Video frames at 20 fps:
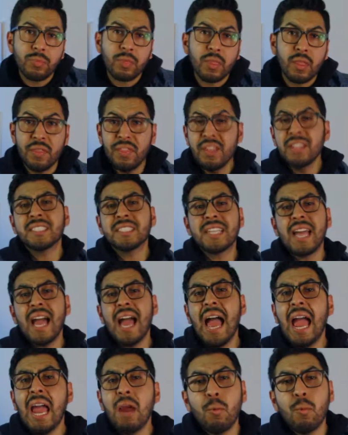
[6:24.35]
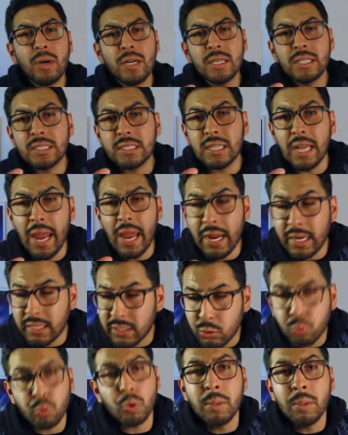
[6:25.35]
This guy was
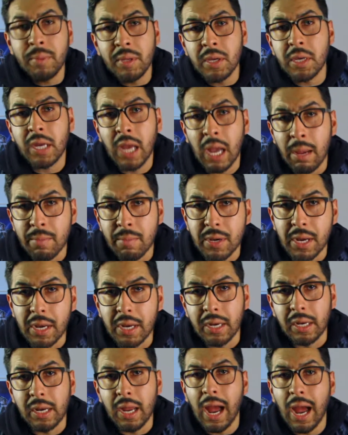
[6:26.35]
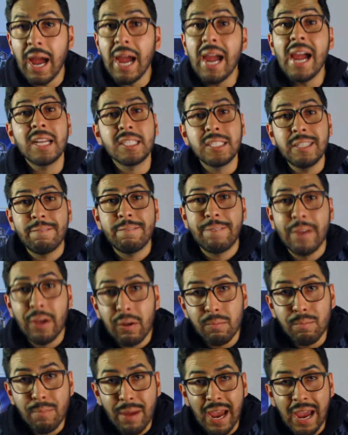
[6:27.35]
extremely accommodating. I actually
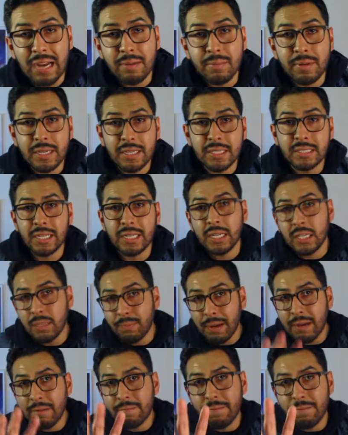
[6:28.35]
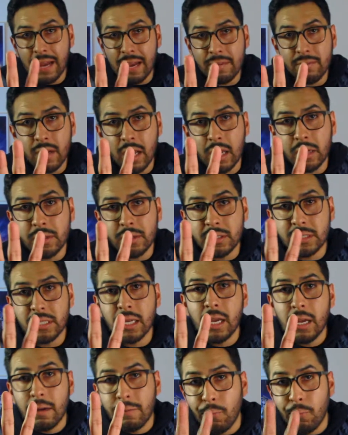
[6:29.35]
felt bad because I only paid $5
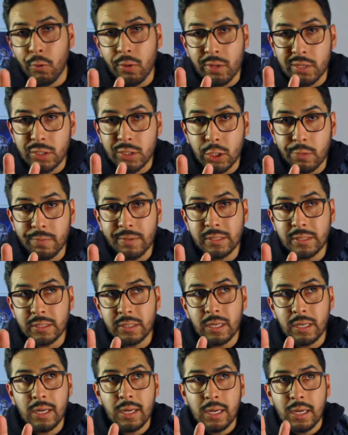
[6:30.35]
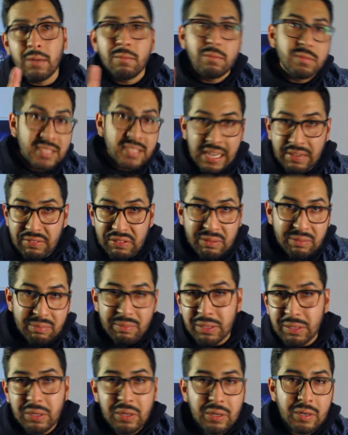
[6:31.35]
for the service. $7,
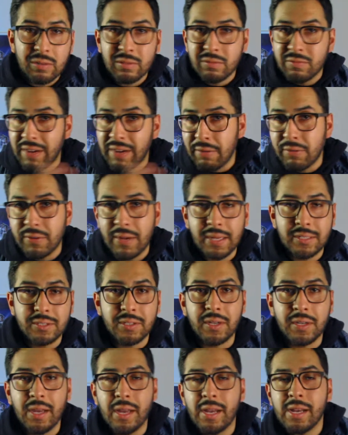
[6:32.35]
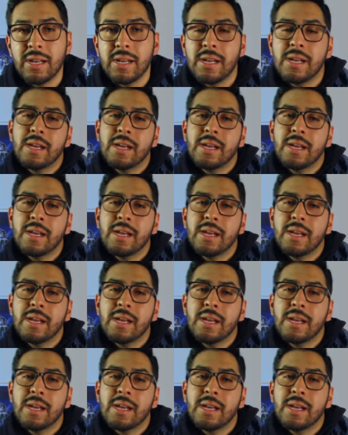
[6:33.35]
but you know, Fiverr takes their cut.